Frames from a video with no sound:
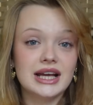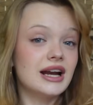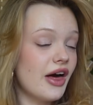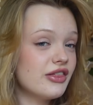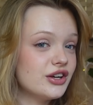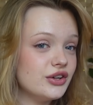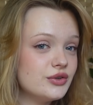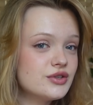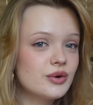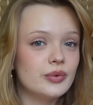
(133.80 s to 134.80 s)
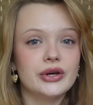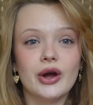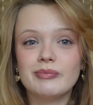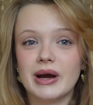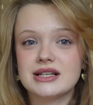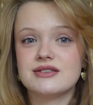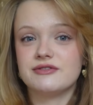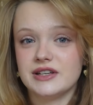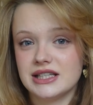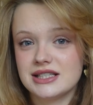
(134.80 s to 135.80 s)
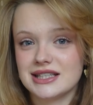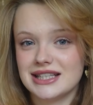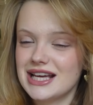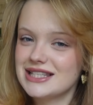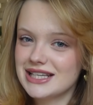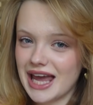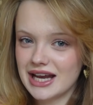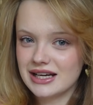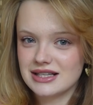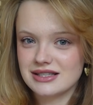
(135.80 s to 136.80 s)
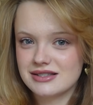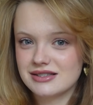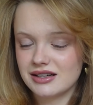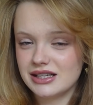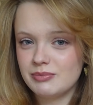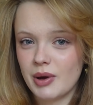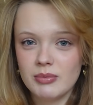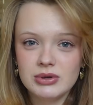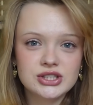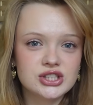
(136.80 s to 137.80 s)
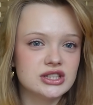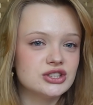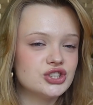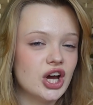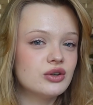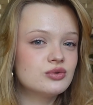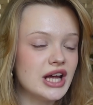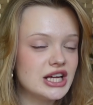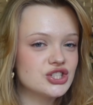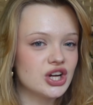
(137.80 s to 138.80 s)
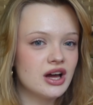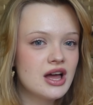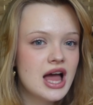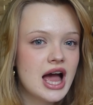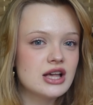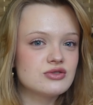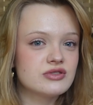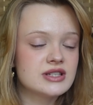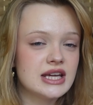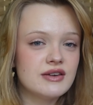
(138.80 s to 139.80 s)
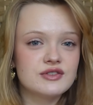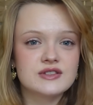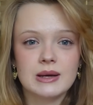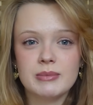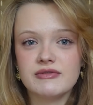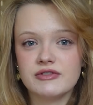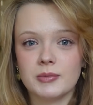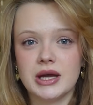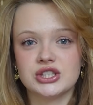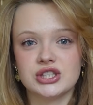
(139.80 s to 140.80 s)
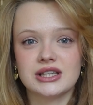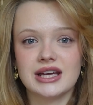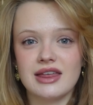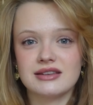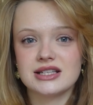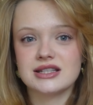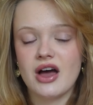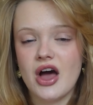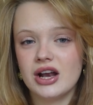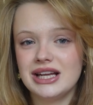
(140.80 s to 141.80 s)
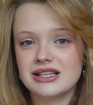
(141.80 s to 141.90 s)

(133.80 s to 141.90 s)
In other news, we're going back to Venus yet again as a study published in the journal Nature has received some information gathered in the early